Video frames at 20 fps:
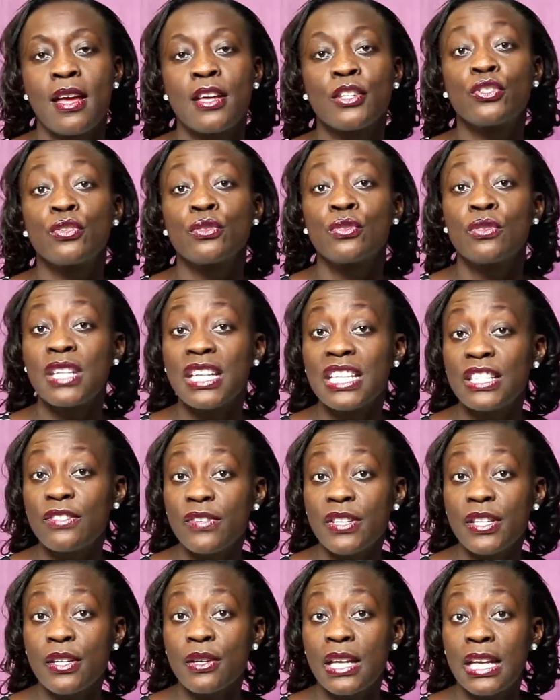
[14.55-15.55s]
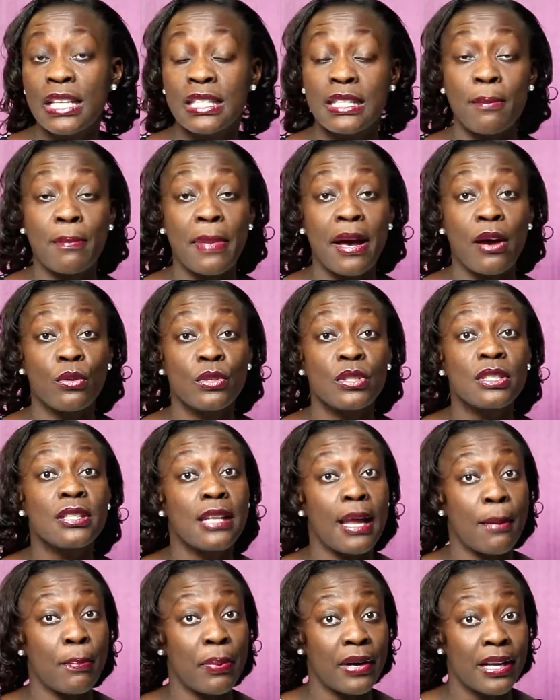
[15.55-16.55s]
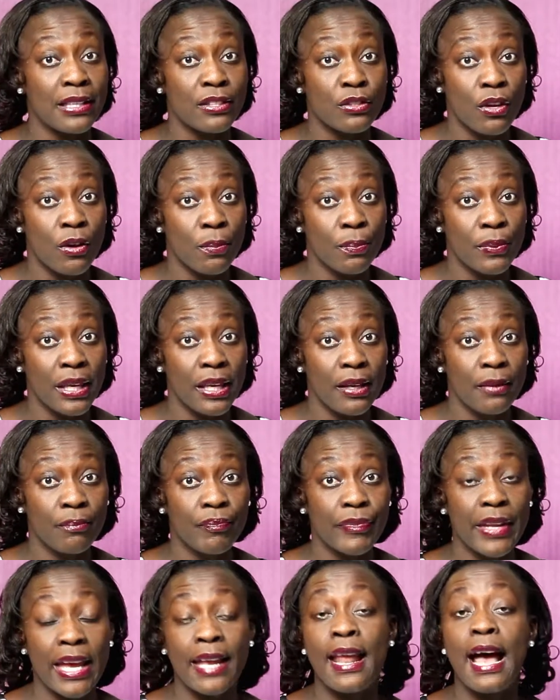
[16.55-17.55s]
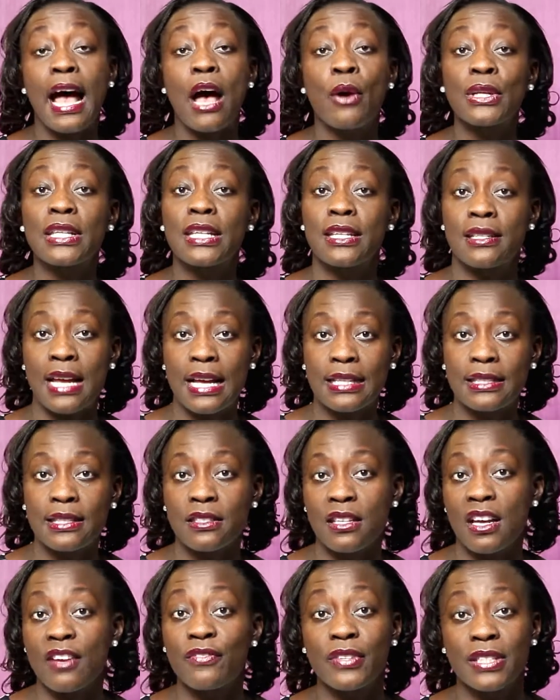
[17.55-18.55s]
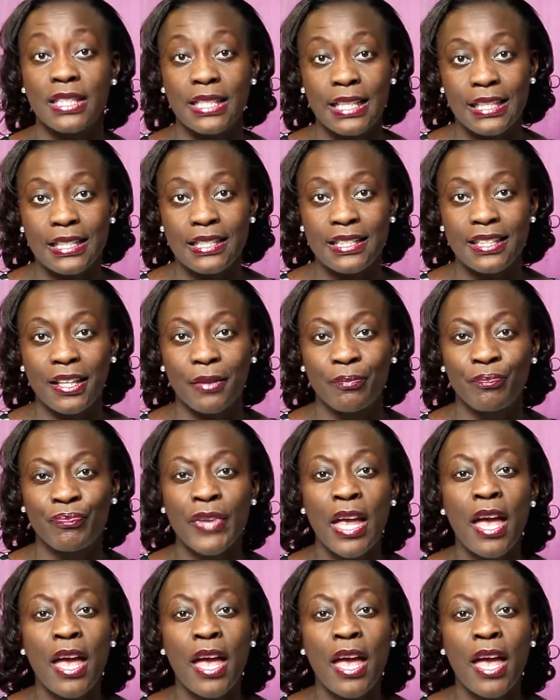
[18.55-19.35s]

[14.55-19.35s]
So today's video is about laparoscopy and how it enhances our fertility.